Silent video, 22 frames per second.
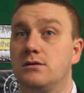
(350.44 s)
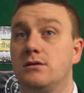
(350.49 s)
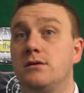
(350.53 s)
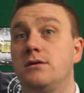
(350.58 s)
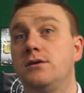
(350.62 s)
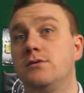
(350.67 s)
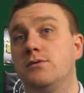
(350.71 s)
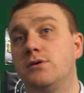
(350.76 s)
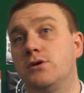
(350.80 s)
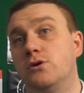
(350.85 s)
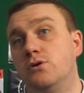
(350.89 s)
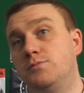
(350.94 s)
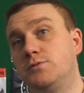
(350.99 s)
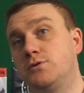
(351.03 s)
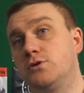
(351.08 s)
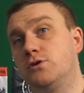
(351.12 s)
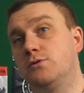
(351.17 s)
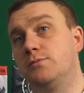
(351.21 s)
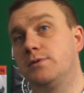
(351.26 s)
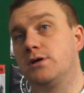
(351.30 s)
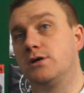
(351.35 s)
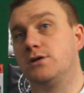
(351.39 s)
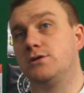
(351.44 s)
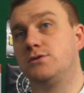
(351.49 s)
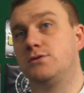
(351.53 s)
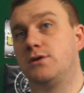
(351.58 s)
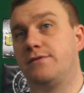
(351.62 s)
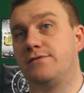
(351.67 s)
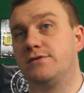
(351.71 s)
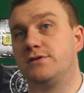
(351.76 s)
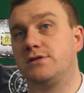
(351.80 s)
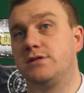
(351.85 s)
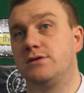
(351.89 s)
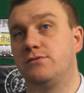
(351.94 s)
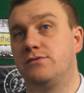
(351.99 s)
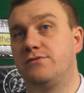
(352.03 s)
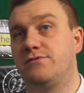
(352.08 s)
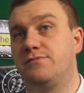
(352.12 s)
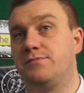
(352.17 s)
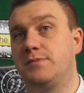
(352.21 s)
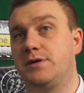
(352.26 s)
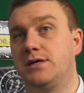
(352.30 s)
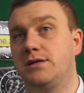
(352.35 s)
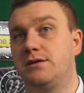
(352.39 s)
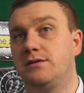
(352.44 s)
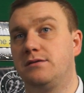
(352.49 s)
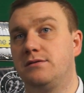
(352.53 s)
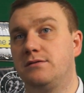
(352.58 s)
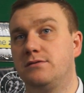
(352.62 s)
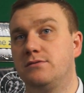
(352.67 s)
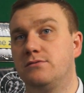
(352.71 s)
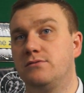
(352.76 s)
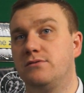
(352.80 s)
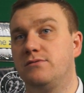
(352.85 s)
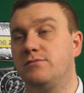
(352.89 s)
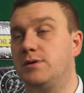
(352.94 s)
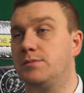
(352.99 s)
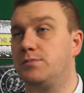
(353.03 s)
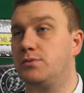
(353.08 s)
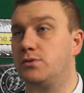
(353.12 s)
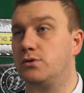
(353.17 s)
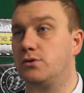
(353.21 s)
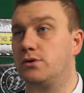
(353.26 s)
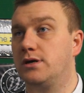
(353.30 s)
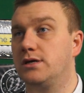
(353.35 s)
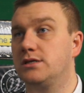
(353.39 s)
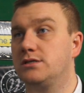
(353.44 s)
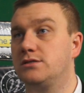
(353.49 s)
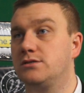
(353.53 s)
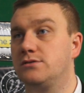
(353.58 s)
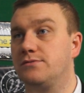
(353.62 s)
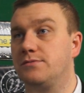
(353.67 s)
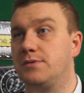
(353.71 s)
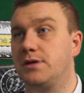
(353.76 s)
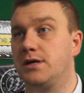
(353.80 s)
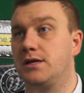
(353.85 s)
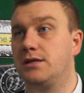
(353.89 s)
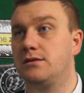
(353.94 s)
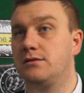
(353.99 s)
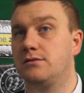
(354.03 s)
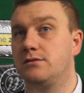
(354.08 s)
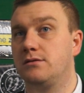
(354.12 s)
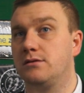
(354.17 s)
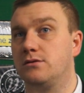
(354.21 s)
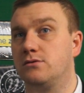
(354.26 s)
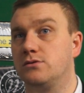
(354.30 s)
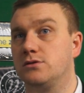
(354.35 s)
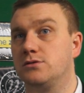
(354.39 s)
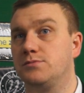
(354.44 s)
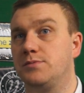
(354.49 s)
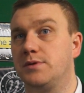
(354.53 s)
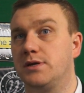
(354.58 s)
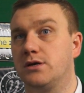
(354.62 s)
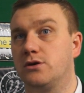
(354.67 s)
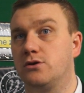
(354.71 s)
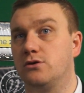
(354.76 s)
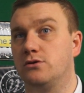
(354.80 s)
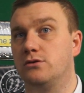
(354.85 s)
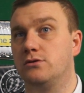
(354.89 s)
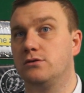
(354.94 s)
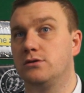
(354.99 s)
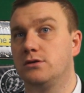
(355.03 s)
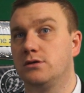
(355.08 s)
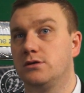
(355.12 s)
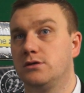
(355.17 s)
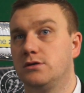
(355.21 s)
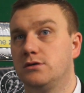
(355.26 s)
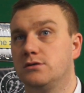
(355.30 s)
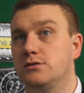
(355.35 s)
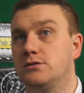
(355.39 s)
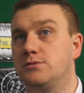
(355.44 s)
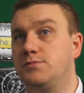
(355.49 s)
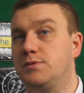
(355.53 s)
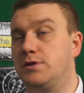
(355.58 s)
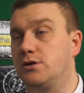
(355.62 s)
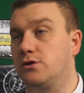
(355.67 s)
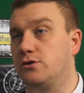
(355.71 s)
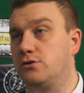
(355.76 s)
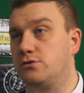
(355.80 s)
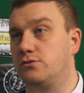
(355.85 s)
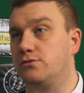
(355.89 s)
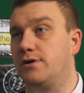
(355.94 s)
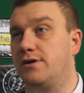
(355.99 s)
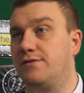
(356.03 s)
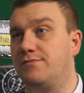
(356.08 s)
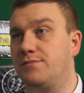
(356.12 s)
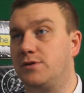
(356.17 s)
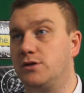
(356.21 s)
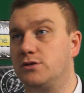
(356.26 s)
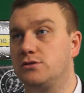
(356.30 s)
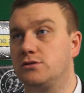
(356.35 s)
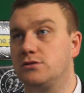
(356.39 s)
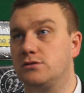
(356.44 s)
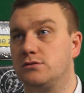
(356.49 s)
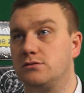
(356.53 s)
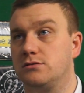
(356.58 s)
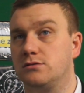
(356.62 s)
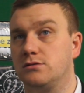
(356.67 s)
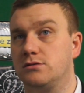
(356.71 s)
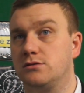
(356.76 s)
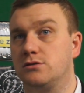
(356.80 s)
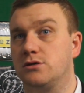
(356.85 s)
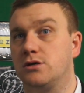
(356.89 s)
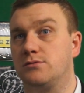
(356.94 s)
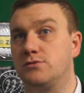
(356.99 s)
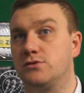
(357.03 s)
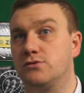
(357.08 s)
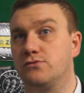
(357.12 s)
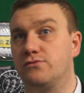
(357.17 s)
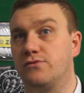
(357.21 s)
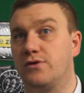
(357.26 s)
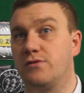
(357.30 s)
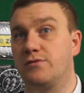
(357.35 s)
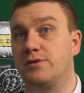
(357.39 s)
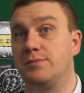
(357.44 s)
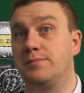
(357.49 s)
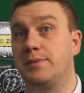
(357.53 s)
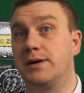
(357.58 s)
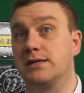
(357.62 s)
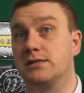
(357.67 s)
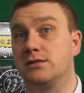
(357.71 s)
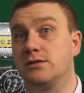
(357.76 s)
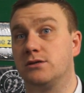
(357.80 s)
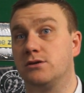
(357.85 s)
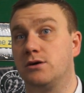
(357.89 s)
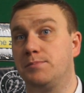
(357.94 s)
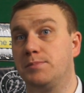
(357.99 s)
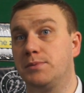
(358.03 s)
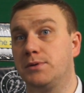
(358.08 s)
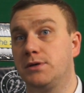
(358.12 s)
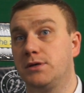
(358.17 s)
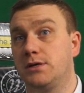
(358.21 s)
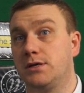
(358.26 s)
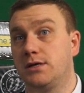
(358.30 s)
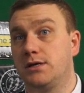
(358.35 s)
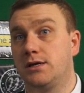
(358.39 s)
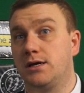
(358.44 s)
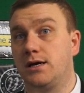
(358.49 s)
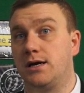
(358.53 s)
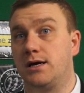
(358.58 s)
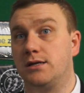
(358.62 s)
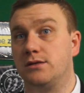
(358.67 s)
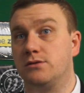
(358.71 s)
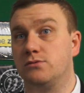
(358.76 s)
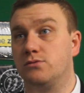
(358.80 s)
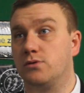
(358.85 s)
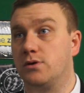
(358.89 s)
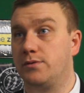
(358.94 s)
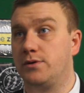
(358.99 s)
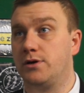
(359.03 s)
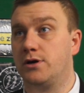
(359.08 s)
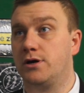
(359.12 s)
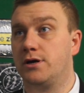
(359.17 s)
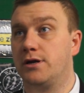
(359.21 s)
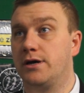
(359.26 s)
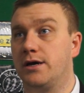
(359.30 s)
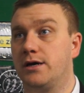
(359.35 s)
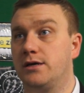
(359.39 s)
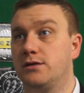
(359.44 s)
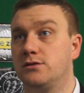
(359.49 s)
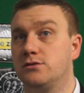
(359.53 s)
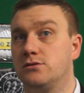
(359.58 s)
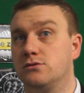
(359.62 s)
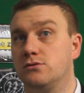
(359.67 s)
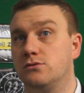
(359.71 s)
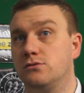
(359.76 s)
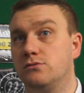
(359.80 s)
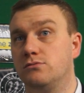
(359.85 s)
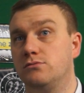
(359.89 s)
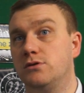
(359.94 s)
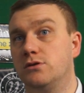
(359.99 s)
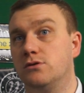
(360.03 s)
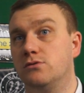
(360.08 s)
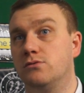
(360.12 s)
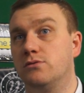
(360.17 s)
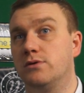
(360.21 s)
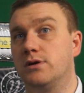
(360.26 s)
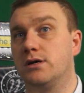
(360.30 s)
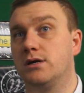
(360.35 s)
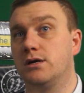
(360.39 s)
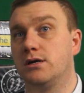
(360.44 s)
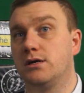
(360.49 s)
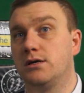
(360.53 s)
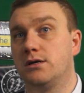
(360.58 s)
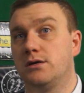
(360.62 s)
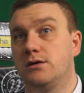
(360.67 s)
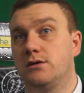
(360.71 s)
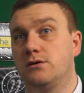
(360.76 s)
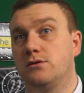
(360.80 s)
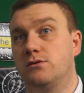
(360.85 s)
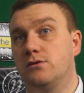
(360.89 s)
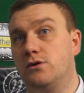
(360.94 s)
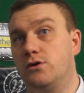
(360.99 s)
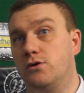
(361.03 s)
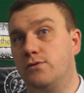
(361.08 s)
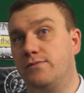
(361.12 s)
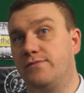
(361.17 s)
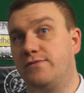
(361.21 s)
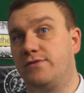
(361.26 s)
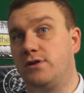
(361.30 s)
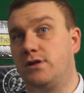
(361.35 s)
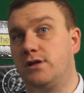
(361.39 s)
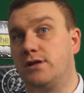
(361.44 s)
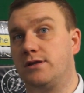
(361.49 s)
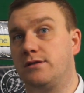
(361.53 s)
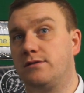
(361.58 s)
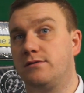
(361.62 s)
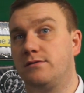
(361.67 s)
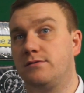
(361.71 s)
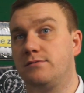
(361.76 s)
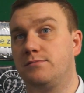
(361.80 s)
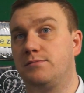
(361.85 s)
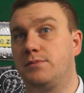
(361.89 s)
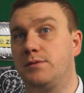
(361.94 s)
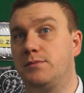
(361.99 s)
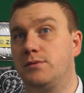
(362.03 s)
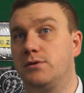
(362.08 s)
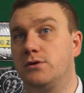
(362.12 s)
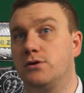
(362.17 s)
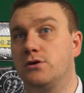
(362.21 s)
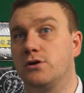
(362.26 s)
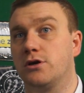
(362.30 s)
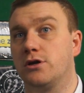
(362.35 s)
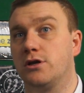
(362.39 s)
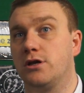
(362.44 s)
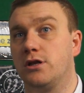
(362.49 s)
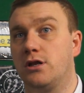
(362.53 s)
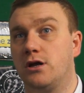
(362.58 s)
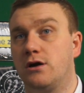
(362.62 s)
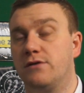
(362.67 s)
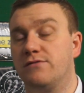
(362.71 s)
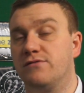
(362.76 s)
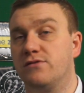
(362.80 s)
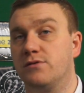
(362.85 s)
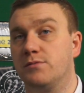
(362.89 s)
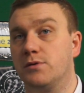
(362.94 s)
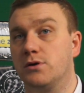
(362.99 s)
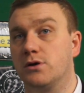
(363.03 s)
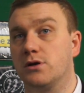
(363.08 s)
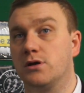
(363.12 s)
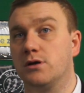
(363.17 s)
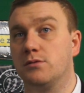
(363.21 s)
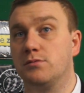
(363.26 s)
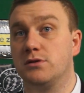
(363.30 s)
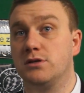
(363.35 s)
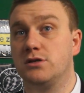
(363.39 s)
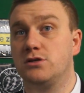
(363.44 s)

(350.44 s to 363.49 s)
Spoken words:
You would hope so, because obviously we've made progress from then. It's been a good 12 months in terms of where we picked it up and where we are now. So we're hopeful that people are looking at Larne Football Club, and